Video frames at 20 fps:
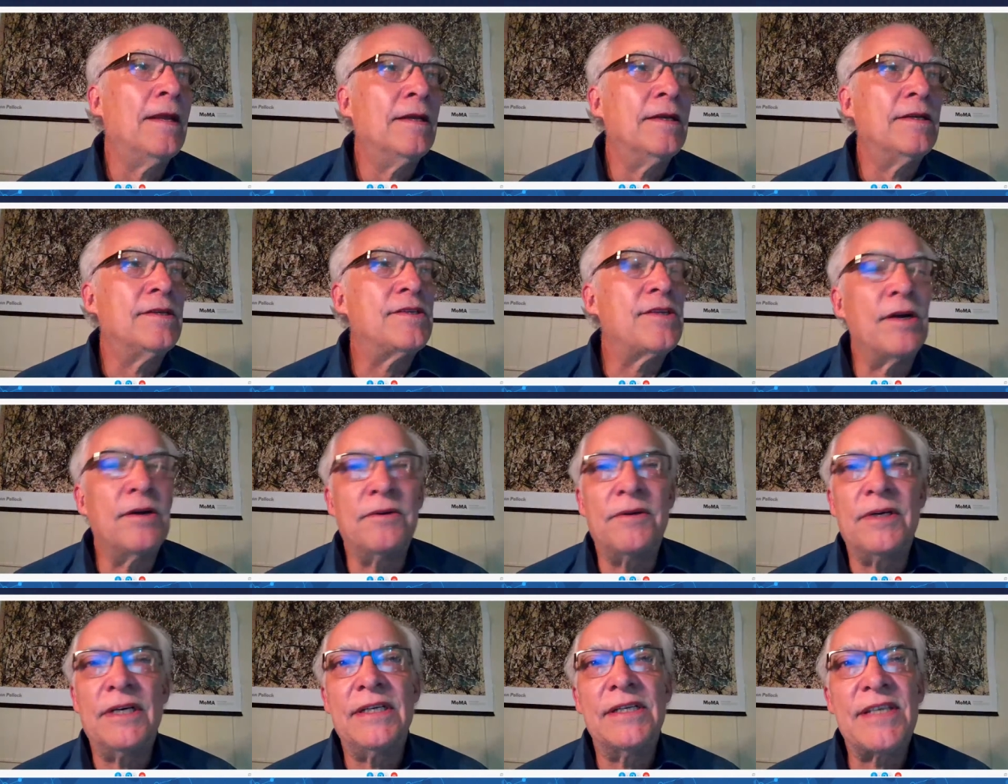
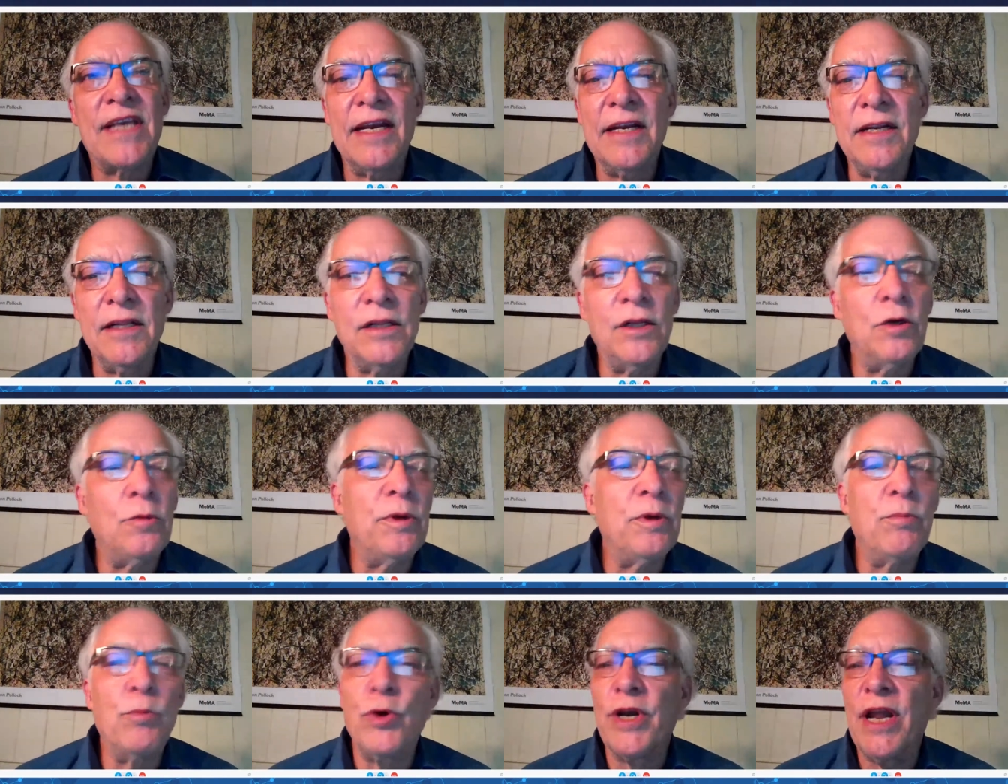So uh, it's getting a little
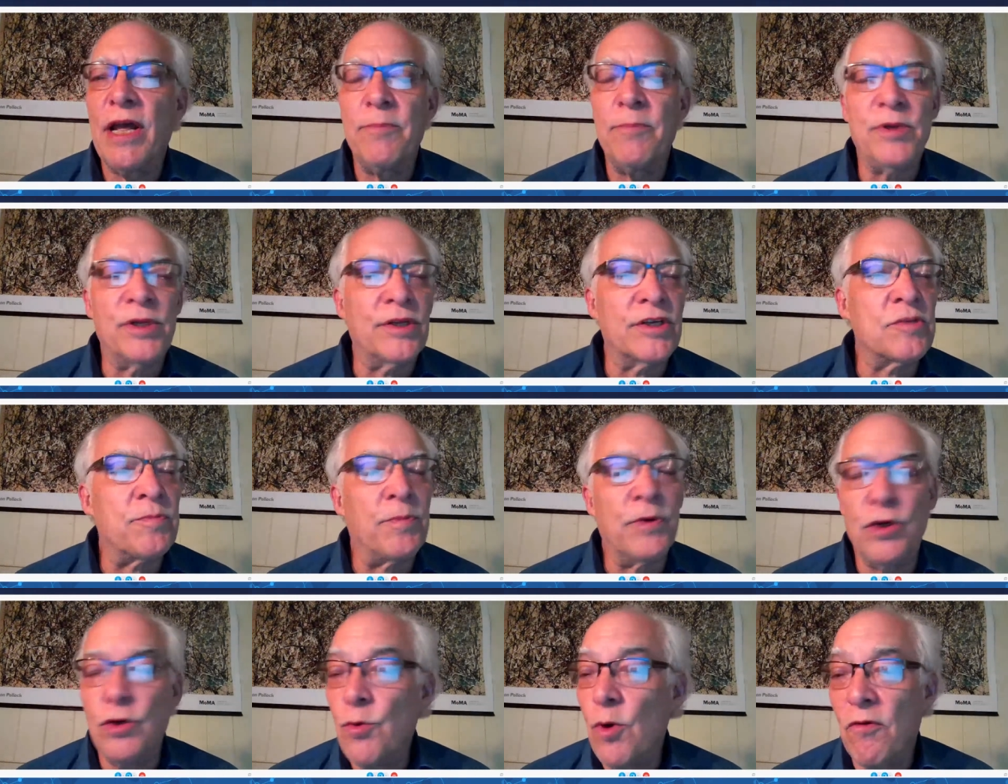bit more nebulous.
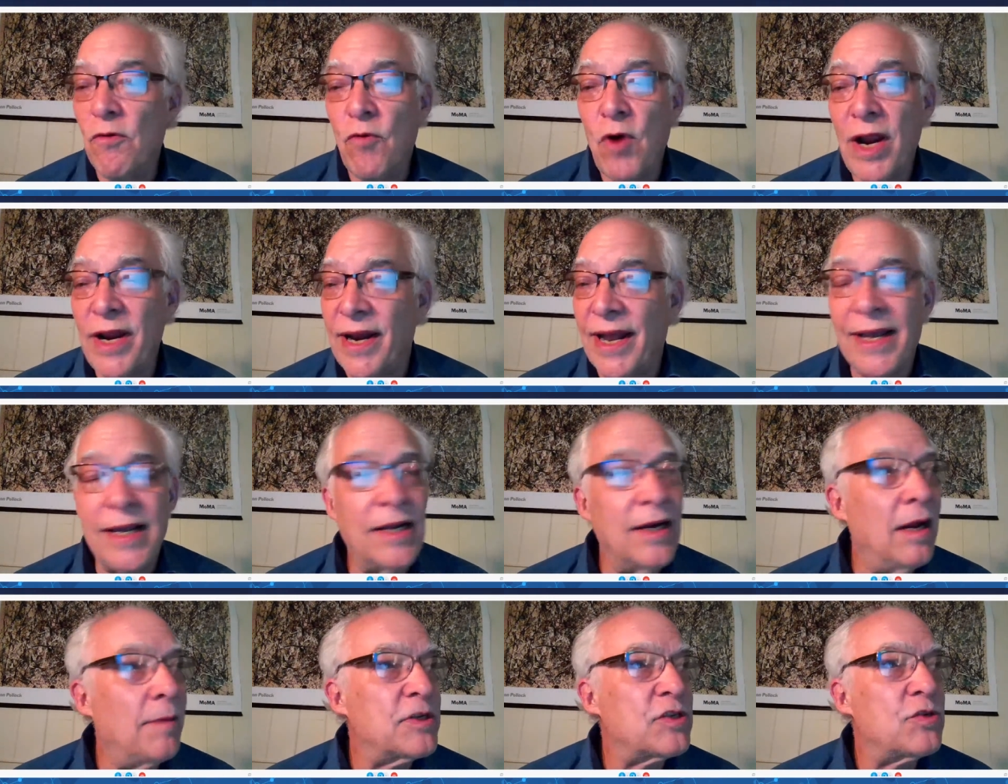But you are right.
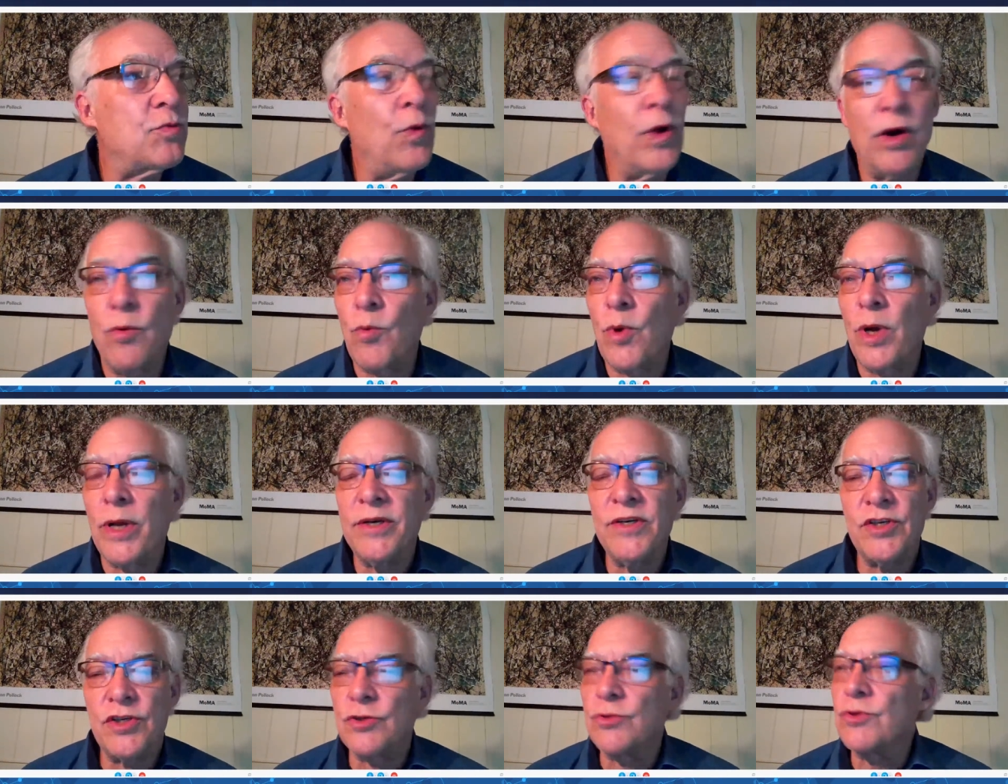Economics
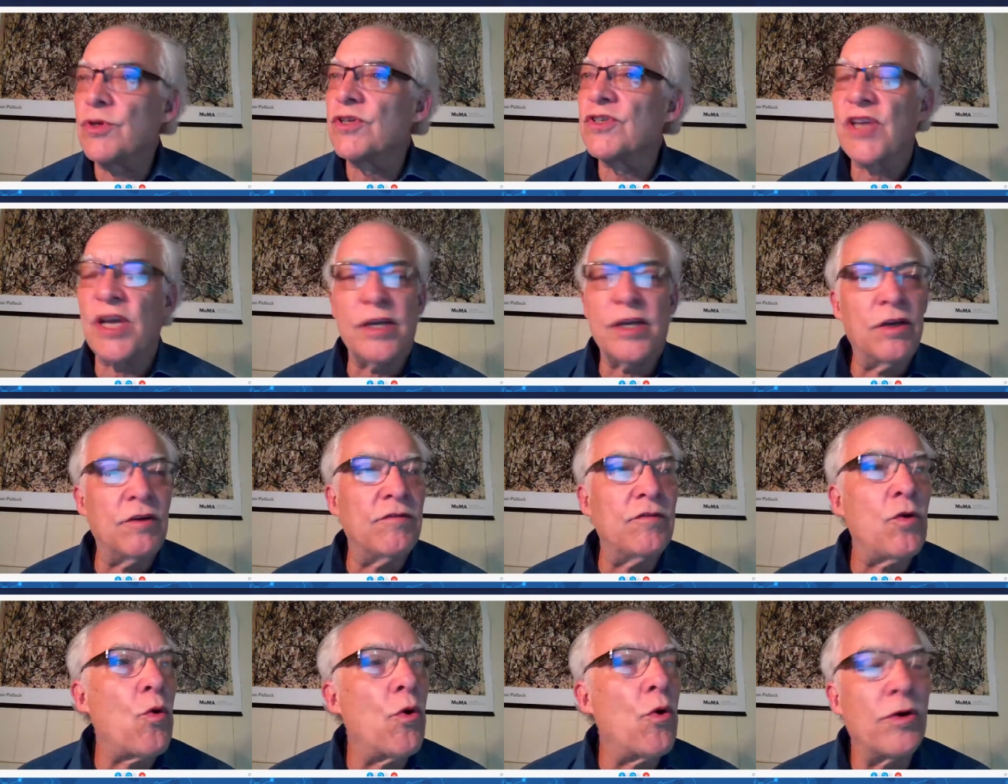101, two
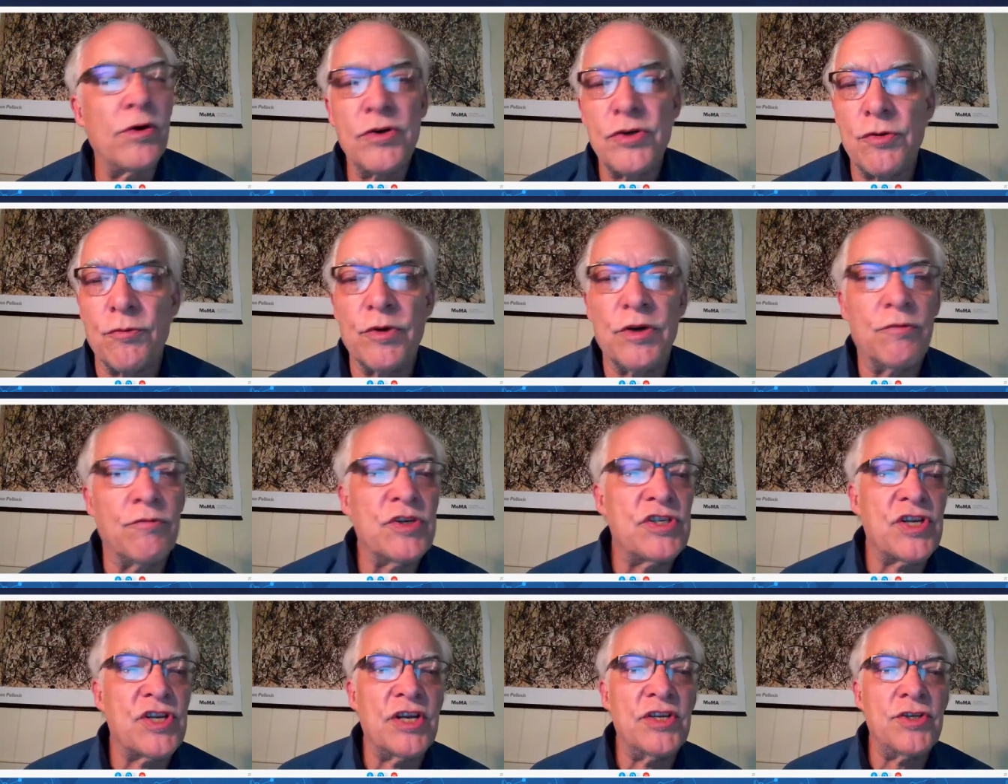consecutive quarters, you're in a
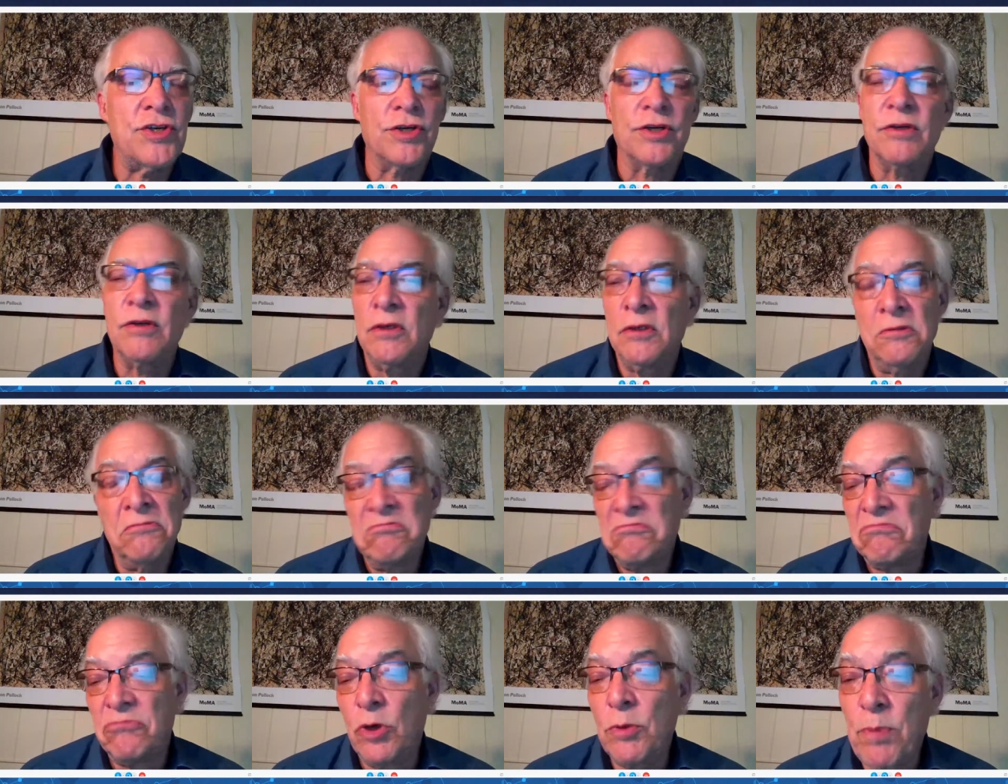recession.
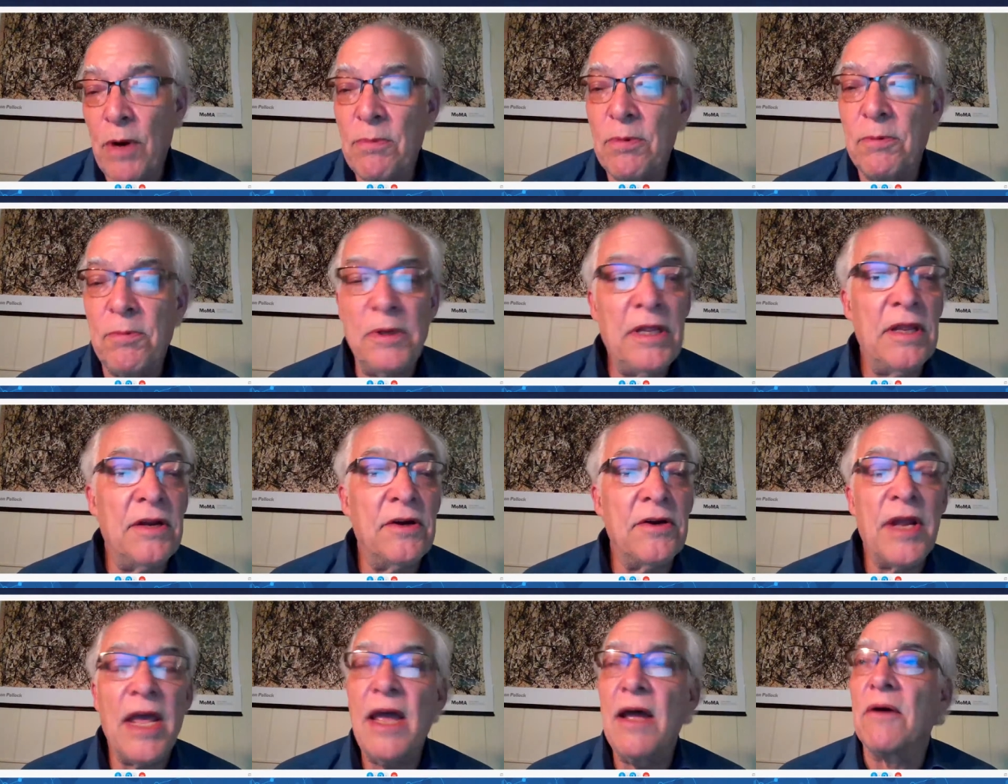We're probably there
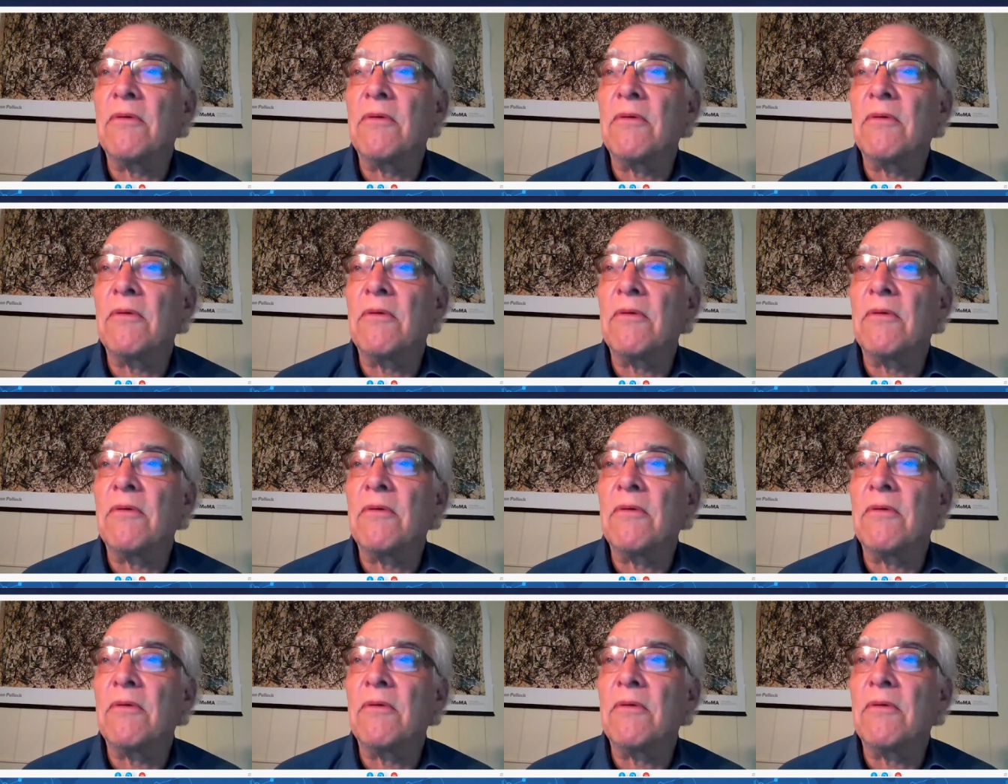now.